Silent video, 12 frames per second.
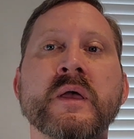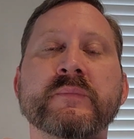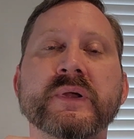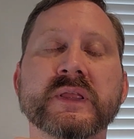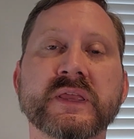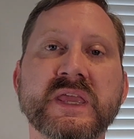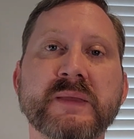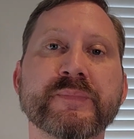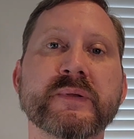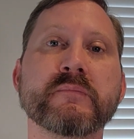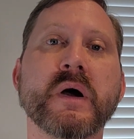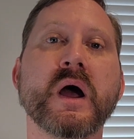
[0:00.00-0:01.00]
But keep
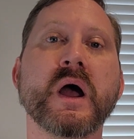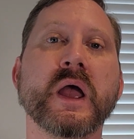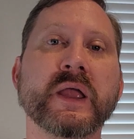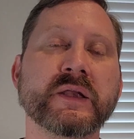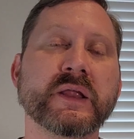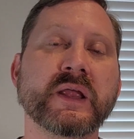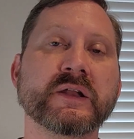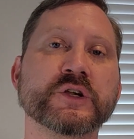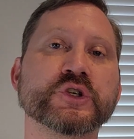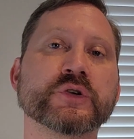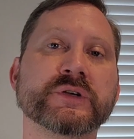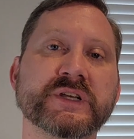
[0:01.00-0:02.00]
in mind, in a
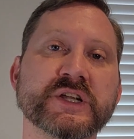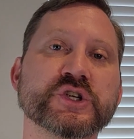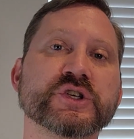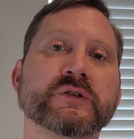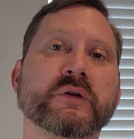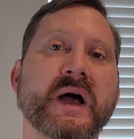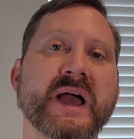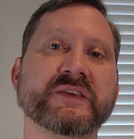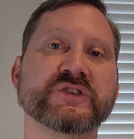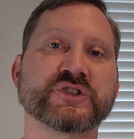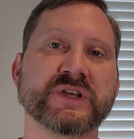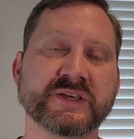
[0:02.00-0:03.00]
traditional
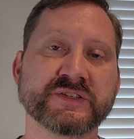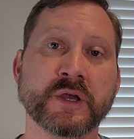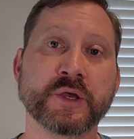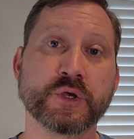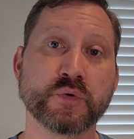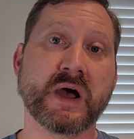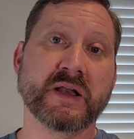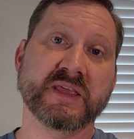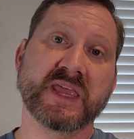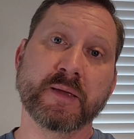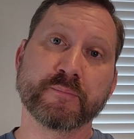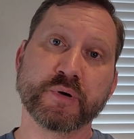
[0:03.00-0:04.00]
ice chest, you got to
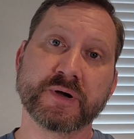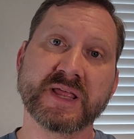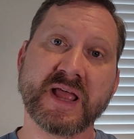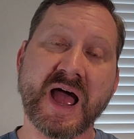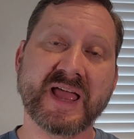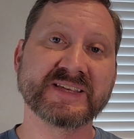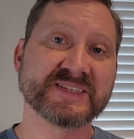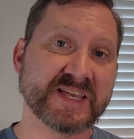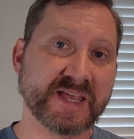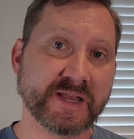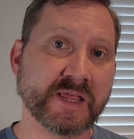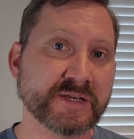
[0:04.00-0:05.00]
keep putting
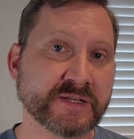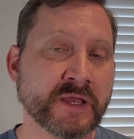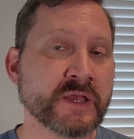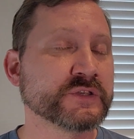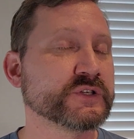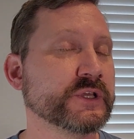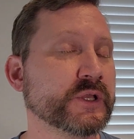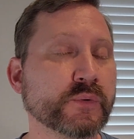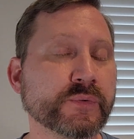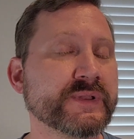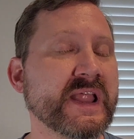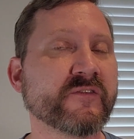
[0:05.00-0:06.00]
ice in it. So you
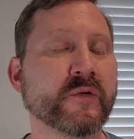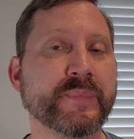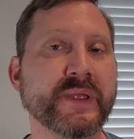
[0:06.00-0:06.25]
will never